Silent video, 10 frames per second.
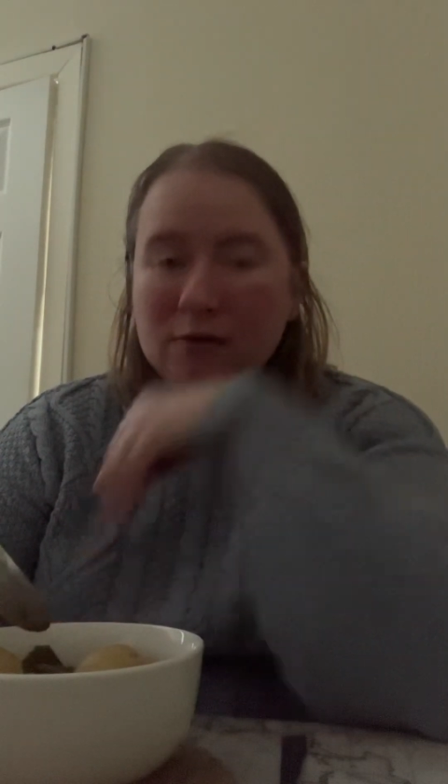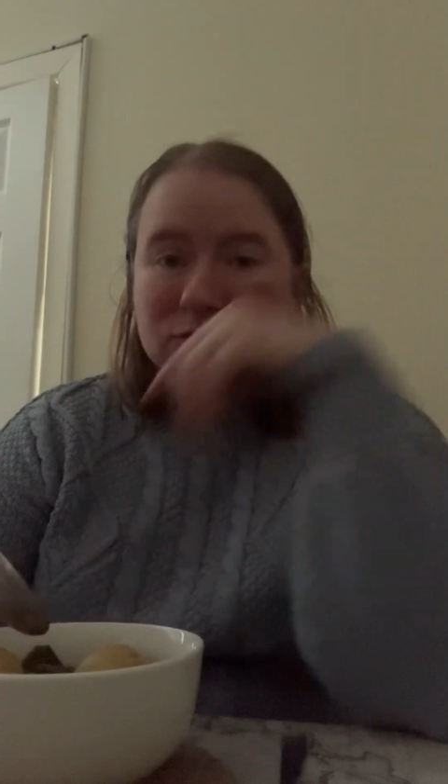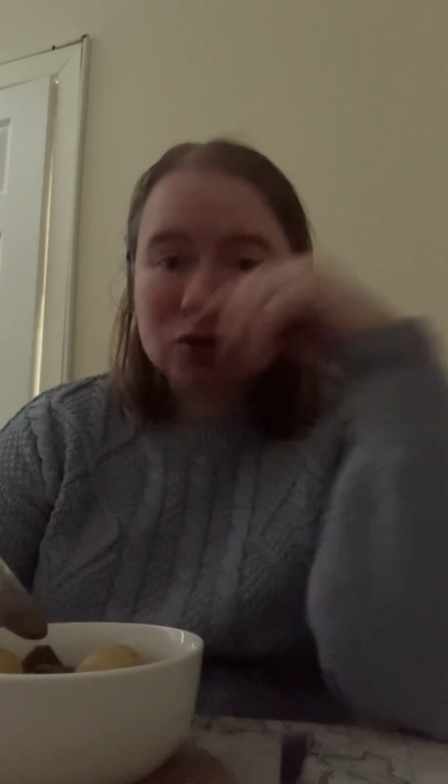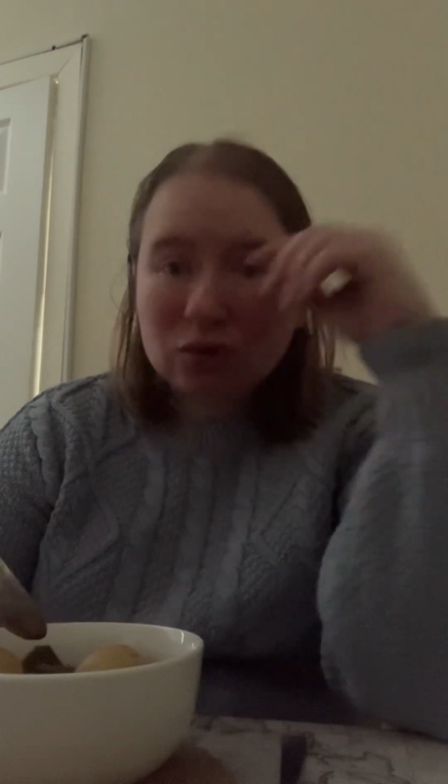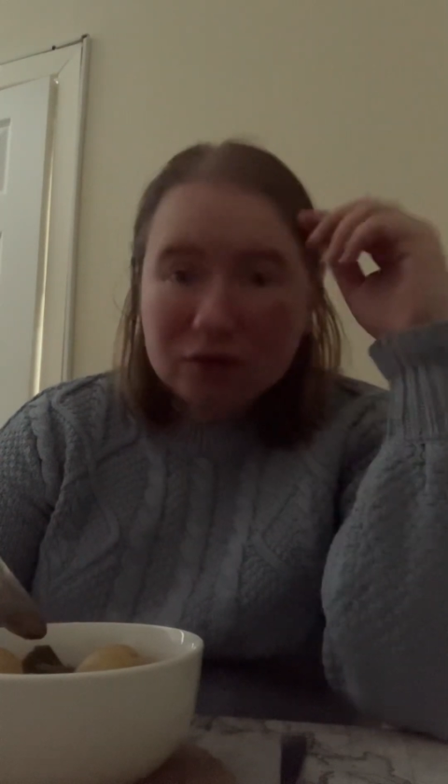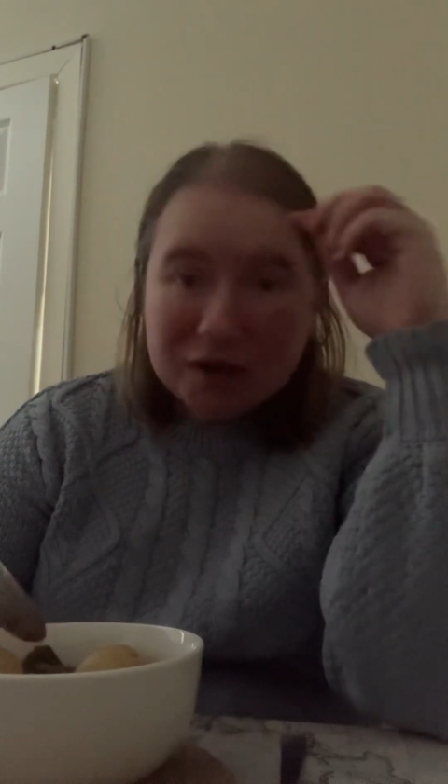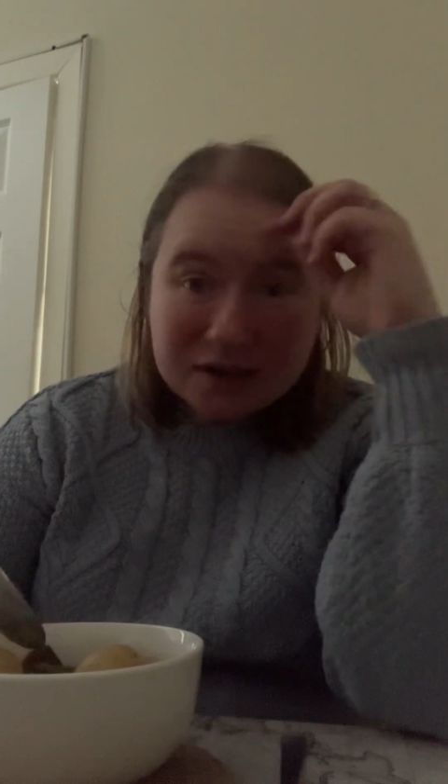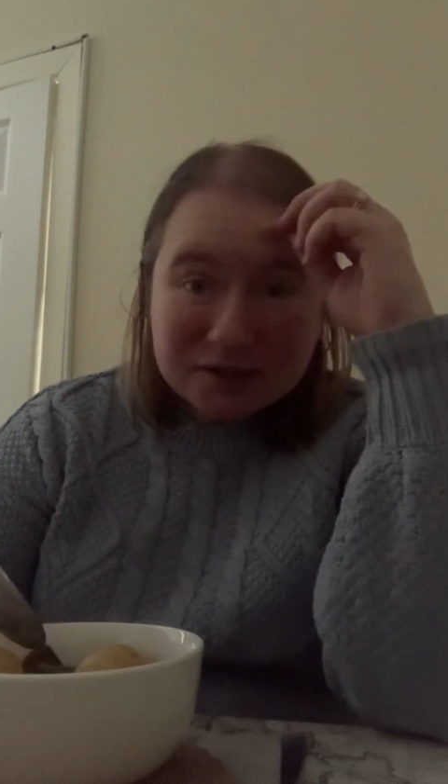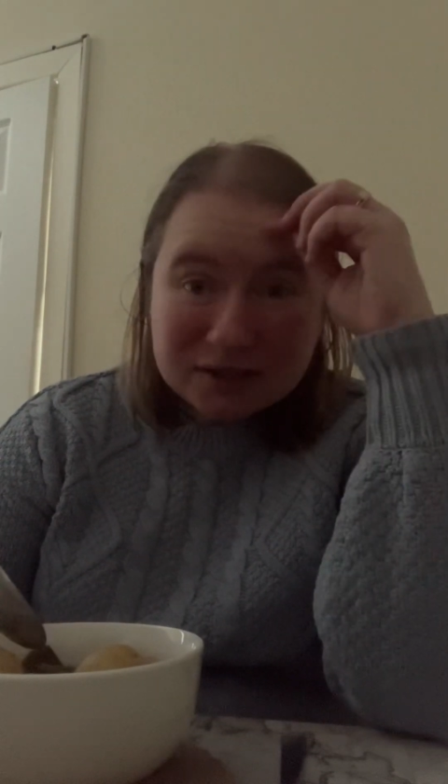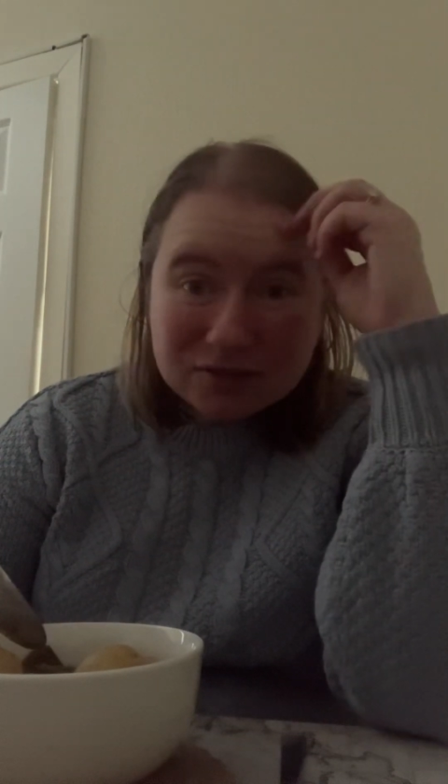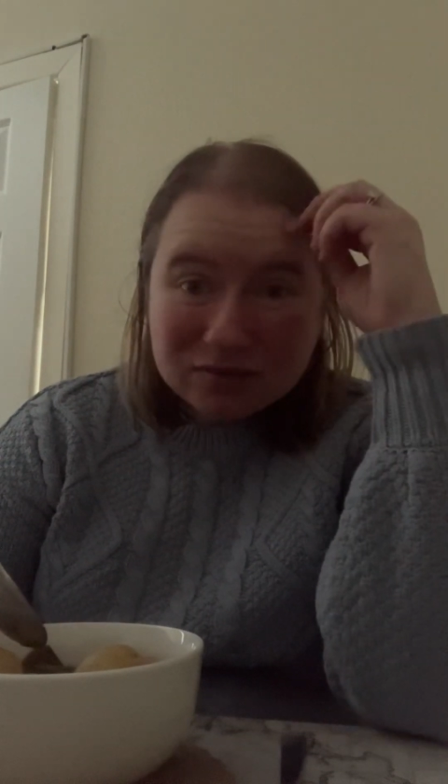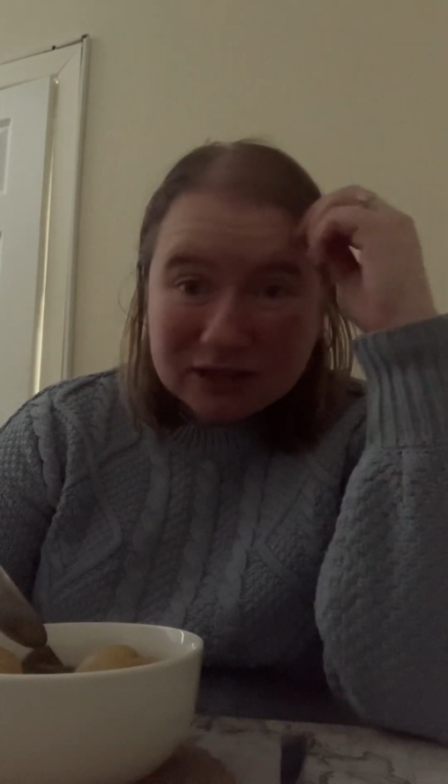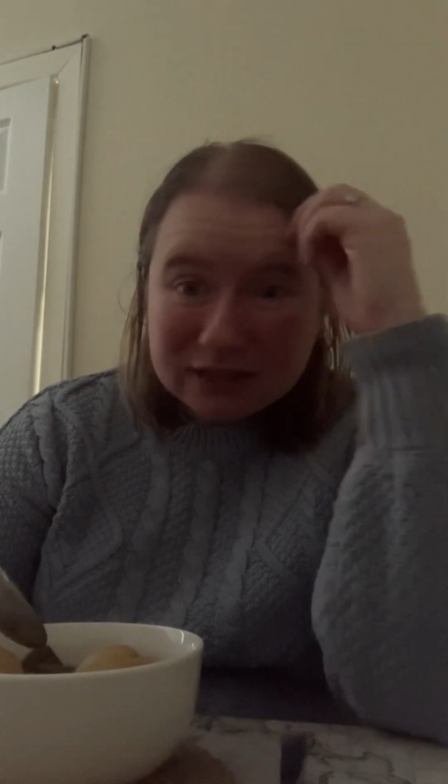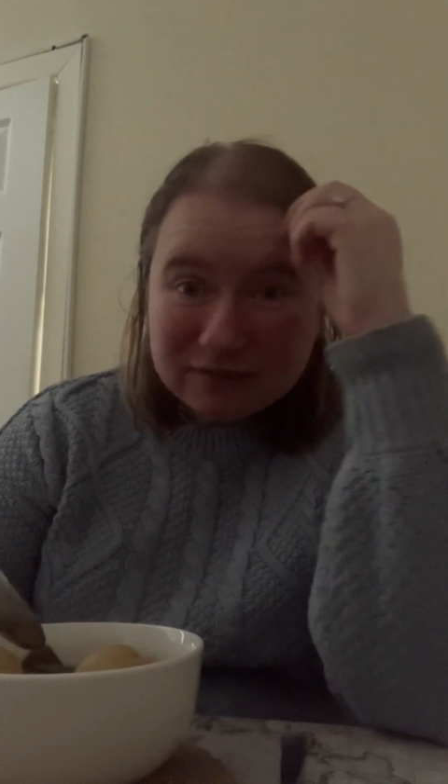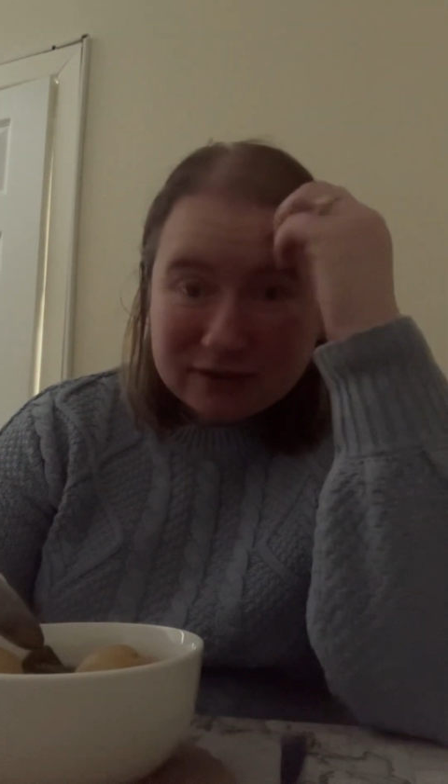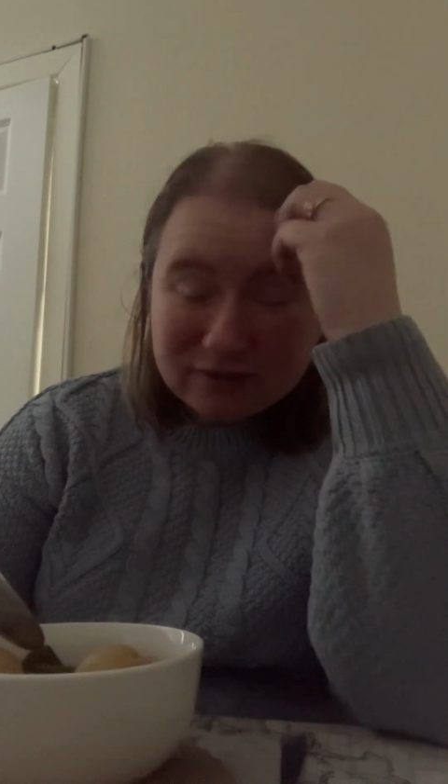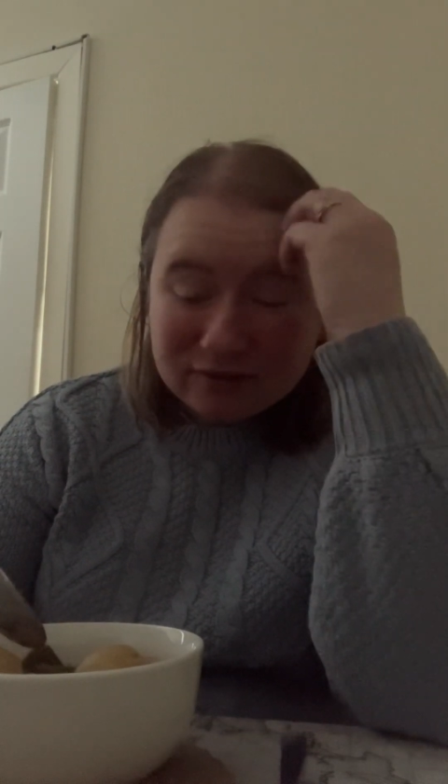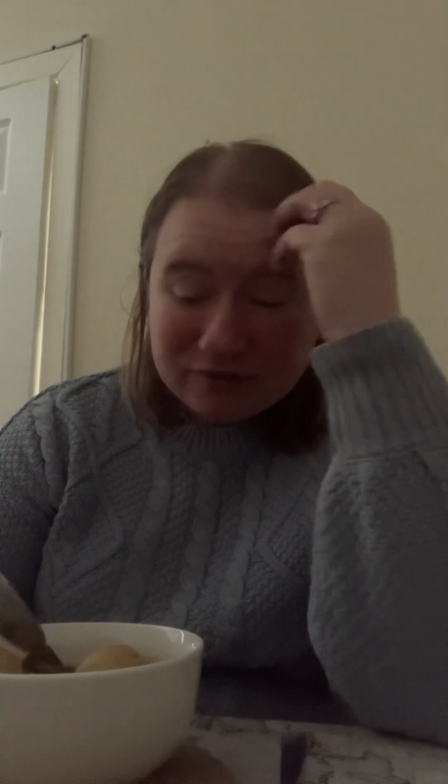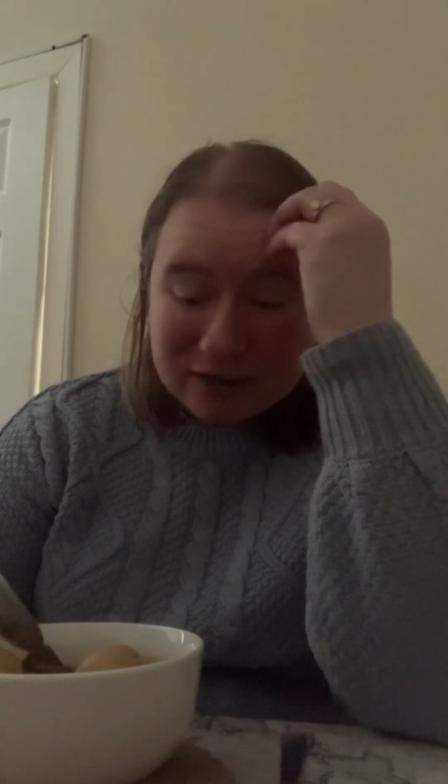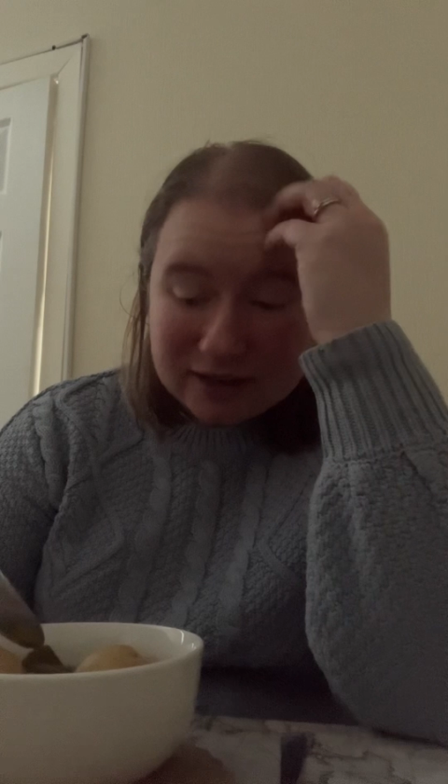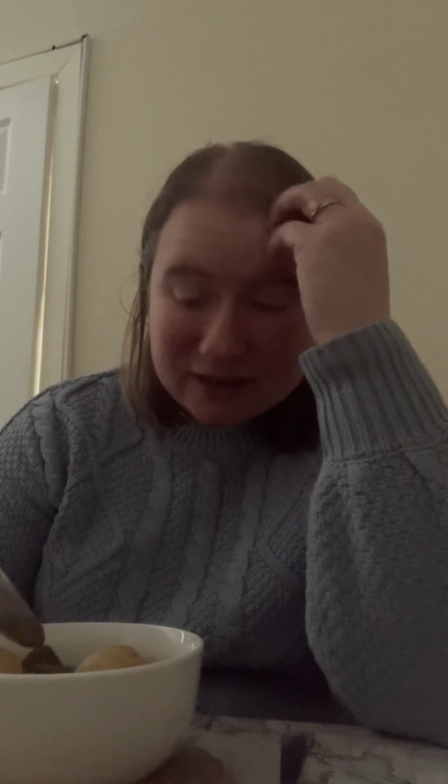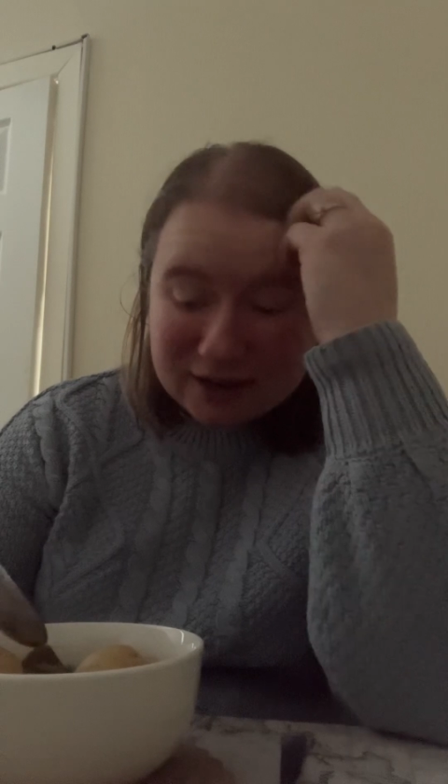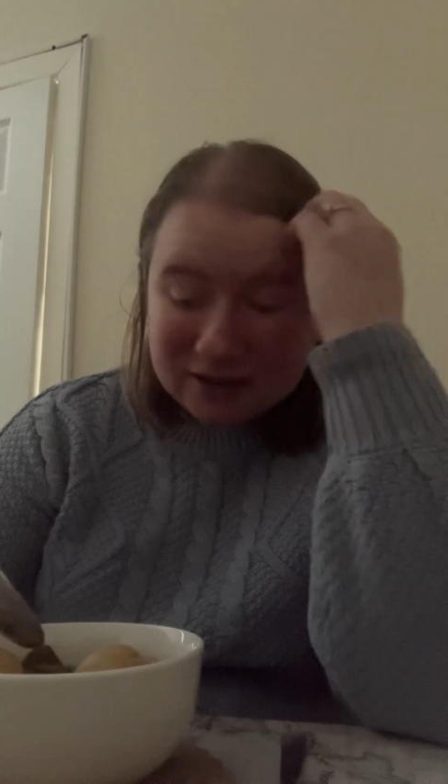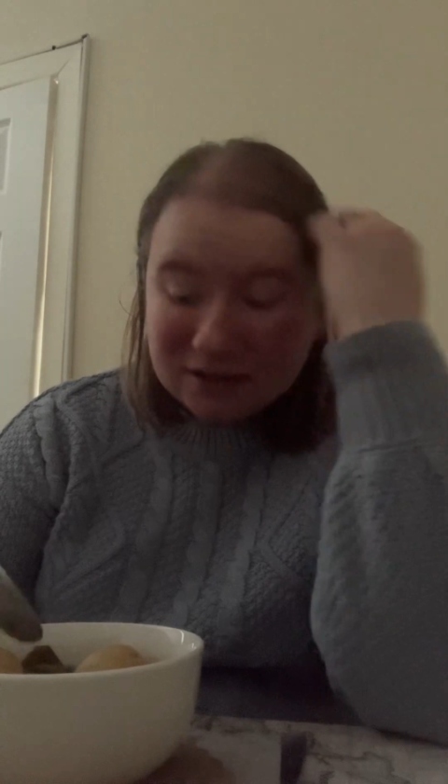So, yes, it's really, really nice.